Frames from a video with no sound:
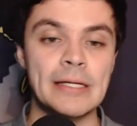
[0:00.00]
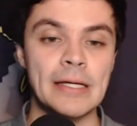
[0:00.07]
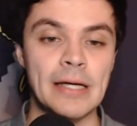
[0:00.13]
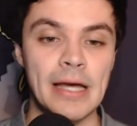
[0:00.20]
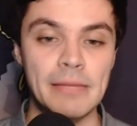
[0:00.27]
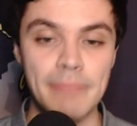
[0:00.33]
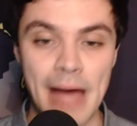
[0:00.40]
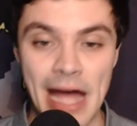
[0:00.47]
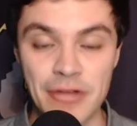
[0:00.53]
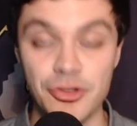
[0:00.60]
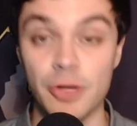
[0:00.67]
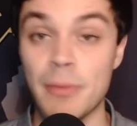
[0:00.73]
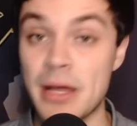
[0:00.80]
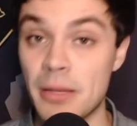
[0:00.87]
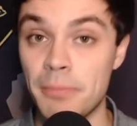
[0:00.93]
and
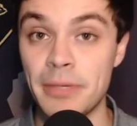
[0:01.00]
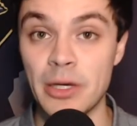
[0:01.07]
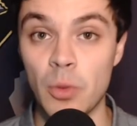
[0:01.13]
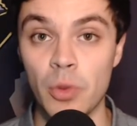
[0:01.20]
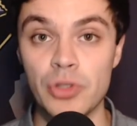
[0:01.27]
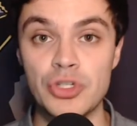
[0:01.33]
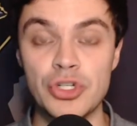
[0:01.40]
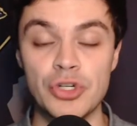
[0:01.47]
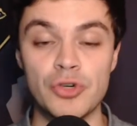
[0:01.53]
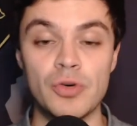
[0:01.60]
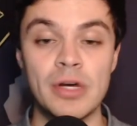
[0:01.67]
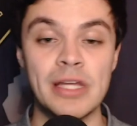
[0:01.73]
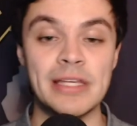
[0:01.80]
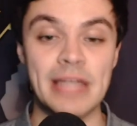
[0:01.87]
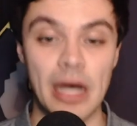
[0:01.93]
Patrick made a big one too
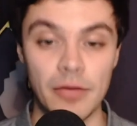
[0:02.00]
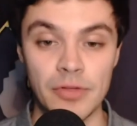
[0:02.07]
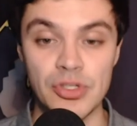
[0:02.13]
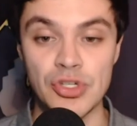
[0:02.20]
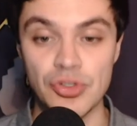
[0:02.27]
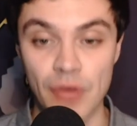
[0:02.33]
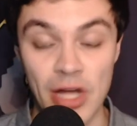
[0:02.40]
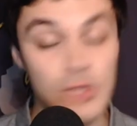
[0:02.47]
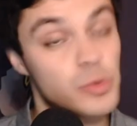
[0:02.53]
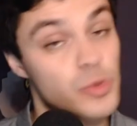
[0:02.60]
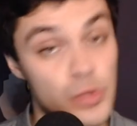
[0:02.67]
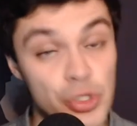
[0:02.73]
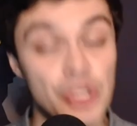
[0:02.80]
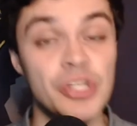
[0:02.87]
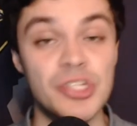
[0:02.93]
down the stretch, which
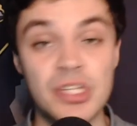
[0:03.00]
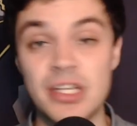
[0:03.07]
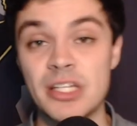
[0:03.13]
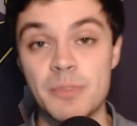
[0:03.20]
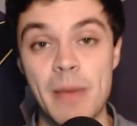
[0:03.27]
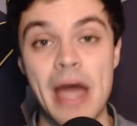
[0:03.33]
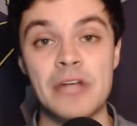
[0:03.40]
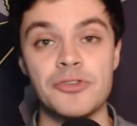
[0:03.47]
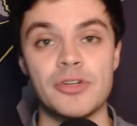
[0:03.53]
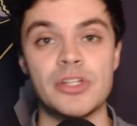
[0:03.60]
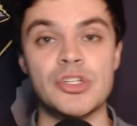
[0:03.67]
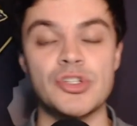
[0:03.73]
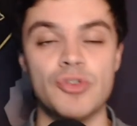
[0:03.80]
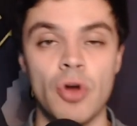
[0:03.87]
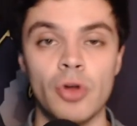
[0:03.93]
was good to see because Patrick
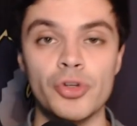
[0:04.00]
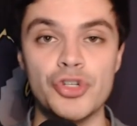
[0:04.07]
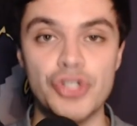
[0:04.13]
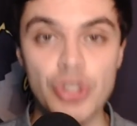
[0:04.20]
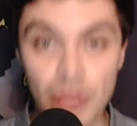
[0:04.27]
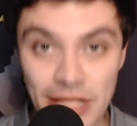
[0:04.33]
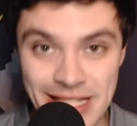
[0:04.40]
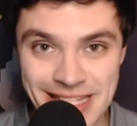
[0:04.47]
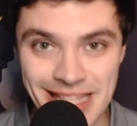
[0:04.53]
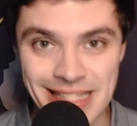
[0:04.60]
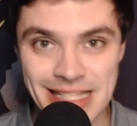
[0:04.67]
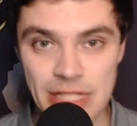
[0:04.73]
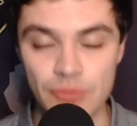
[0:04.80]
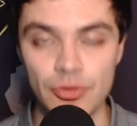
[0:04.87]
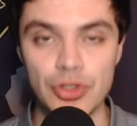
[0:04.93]
has struggled shooting since
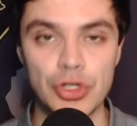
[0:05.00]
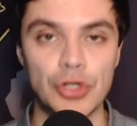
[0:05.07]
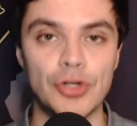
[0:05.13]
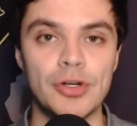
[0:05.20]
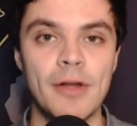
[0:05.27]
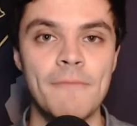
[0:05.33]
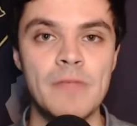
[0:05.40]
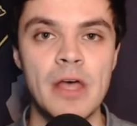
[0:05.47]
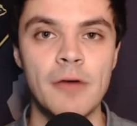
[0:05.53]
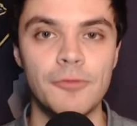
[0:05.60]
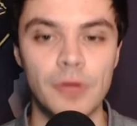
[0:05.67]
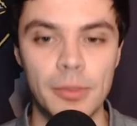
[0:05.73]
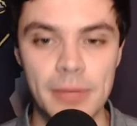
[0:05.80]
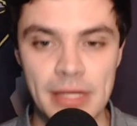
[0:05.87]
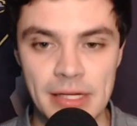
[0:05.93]
he's returned
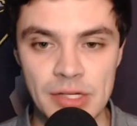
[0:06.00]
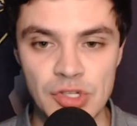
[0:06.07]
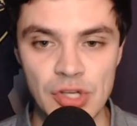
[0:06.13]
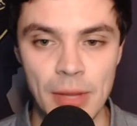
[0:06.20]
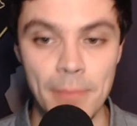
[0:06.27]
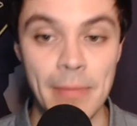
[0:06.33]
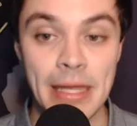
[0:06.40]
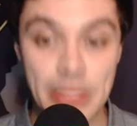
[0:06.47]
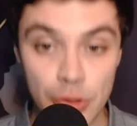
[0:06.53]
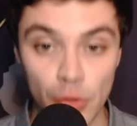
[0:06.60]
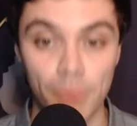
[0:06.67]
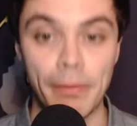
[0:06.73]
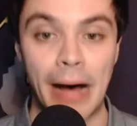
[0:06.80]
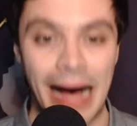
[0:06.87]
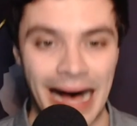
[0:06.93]
from his
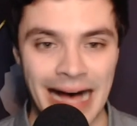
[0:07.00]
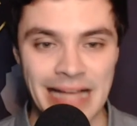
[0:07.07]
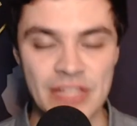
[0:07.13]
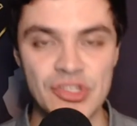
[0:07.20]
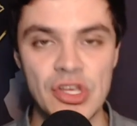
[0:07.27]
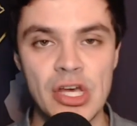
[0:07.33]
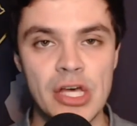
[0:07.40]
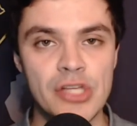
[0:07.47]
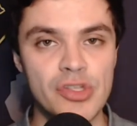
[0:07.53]
mental pause.